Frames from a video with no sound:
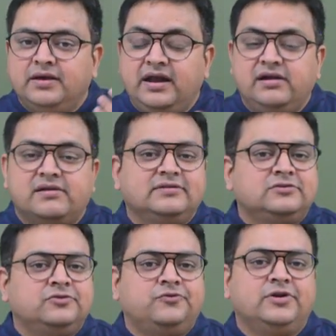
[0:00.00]

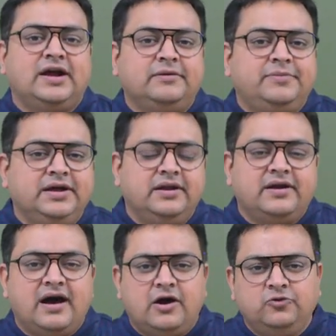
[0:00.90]
interest for that particular
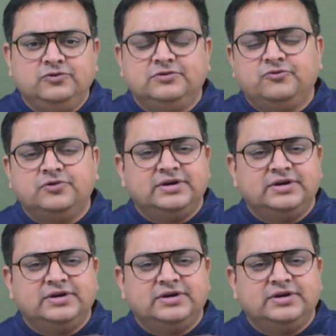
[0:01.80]
house,